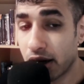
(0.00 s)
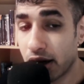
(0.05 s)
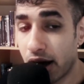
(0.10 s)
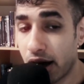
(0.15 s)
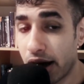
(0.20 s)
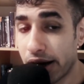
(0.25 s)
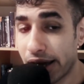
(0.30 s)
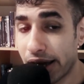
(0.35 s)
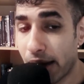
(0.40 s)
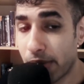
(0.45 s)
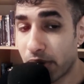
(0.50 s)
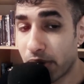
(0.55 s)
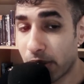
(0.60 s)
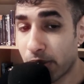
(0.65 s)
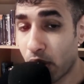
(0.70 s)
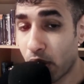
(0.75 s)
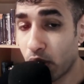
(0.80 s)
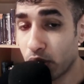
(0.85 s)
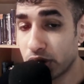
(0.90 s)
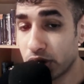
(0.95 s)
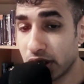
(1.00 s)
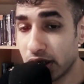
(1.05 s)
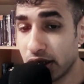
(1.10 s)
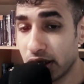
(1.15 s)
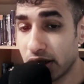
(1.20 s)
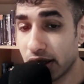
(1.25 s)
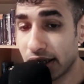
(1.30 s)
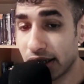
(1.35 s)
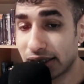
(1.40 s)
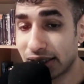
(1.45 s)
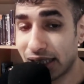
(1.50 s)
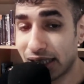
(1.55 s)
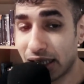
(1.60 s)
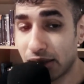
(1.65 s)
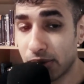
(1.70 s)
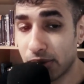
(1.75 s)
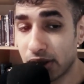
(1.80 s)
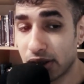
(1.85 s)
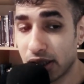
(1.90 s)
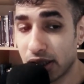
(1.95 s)
I am reporting the
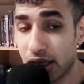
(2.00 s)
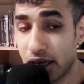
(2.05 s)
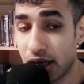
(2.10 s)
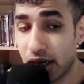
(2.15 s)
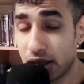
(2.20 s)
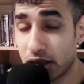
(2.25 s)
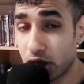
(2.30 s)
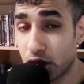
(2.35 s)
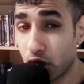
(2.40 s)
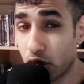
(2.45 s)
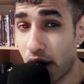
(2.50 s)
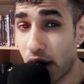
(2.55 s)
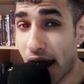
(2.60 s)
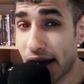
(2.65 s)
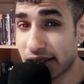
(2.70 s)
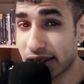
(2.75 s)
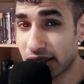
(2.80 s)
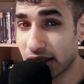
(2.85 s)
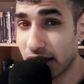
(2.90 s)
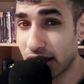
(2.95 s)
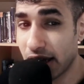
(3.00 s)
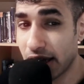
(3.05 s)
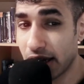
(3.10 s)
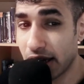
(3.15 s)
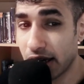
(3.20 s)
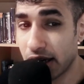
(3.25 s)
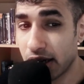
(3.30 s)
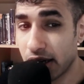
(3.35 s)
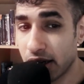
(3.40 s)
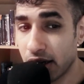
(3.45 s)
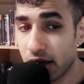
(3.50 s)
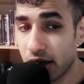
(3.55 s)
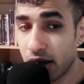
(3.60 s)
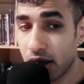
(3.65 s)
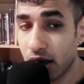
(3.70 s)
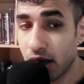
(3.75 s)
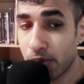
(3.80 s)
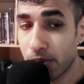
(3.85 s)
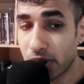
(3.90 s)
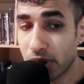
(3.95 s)
statement here directly.
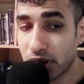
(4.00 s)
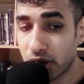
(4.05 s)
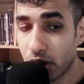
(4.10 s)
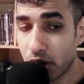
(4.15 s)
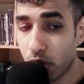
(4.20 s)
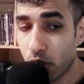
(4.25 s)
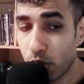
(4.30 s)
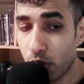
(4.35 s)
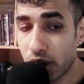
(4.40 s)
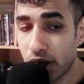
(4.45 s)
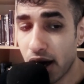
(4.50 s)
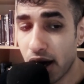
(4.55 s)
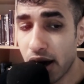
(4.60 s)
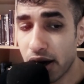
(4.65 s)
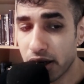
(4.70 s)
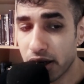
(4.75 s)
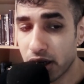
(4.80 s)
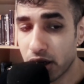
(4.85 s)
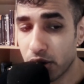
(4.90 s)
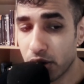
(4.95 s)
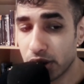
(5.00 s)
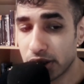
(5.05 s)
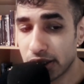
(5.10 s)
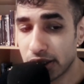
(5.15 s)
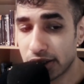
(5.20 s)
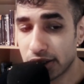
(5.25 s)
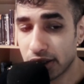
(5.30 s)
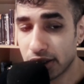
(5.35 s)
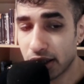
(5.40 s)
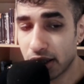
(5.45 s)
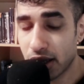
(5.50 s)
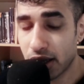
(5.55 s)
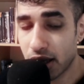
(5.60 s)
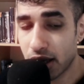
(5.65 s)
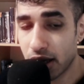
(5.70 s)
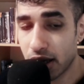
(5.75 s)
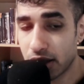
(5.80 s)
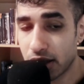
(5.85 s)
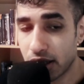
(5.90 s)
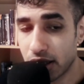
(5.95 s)
But when I use
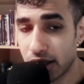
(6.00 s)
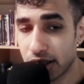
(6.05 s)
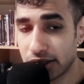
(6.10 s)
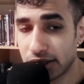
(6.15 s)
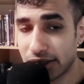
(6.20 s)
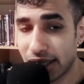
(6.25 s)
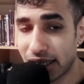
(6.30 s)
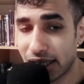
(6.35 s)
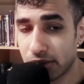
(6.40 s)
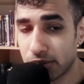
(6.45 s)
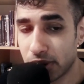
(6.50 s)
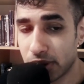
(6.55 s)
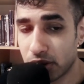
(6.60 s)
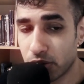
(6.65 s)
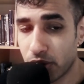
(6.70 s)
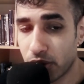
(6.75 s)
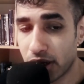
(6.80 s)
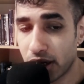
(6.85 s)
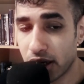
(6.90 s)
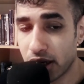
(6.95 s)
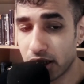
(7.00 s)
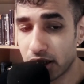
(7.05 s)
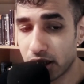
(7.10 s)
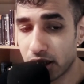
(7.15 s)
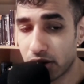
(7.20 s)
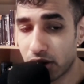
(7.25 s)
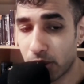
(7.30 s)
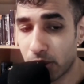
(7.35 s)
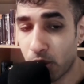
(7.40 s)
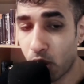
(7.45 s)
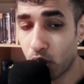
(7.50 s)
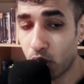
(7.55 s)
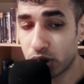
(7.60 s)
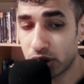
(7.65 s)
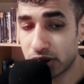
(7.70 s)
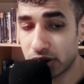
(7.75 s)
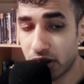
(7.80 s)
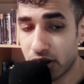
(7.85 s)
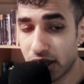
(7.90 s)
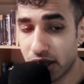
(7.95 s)
the statement, when I report
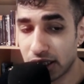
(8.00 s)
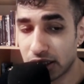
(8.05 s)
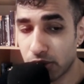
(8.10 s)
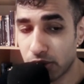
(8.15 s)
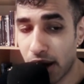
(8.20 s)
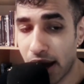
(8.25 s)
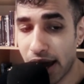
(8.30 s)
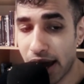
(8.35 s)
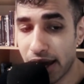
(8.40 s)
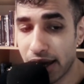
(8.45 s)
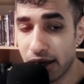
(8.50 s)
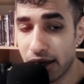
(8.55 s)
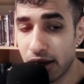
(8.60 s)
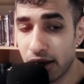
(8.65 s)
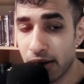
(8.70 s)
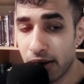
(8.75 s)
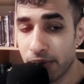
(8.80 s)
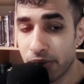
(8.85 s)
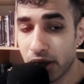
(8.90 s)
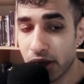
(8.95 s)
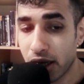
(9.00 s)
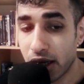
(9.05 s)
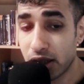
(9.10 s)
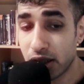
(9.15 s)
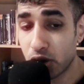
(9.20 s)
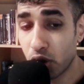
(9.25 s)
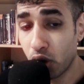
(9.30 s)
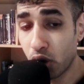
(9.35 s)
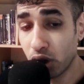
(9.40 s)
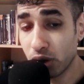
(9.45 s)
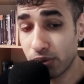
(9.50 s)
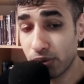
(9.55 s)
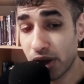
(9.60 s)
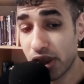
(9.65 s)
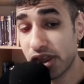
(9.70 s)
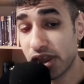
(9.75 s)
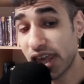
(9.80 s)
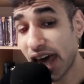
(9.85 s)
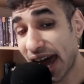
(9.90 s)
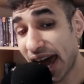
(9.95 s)
it in this way, he told me
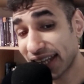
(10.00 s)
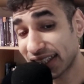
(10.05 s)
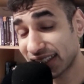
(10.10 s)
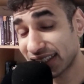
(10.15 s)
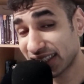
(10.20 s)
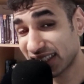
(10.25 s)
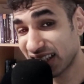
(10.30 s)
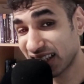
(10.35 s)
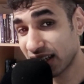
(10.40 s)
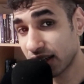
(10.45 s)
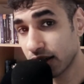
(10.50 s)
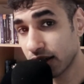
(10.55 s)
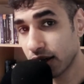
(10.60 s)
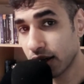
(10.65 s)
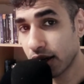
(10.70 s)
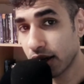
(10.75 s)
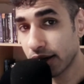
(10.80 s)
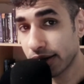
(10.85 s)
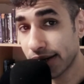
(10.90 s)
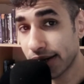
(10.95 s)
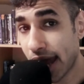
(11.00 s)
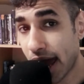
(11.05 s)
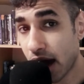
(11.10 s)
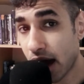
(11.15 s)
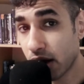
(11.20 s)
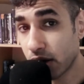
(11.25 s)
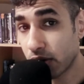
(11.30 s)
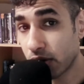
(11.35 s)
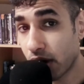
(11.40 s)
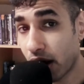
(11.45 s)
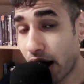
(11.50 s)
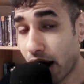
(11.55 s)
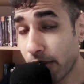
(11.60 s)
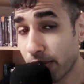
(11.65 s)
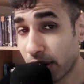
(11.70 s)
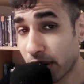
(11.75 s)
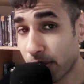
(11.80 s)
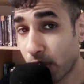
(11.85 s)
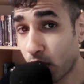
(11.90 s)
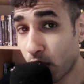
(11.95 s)
that. Now I'm
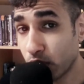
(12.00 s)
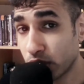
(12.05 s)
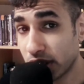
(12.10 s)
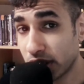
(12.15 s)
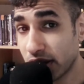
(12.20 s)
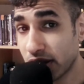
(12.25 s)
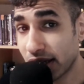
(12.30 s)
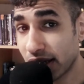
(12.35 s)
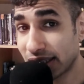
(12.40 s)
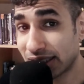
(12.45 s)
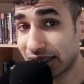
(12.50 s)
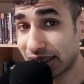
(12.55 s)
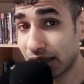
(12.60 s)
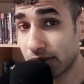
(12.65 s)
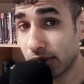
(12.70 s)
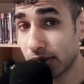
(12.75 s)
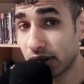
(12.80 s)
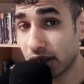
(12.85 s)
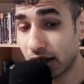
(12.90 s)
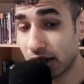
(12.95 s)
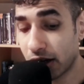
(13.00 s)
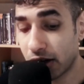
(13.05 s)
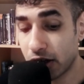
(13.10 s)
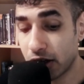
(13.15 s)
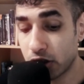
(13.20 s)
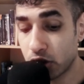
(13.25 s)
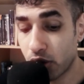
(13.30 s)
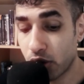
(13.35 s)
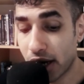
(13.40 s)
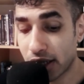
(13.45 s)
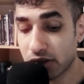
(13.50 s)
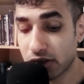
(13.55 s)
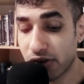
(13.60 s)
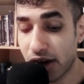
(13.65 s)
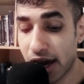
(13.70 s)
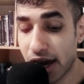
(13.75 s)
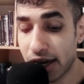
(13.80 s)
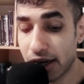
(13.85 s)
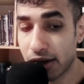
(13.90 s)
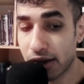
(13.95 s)
reporting the statement in an indirect
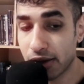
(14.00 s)
way.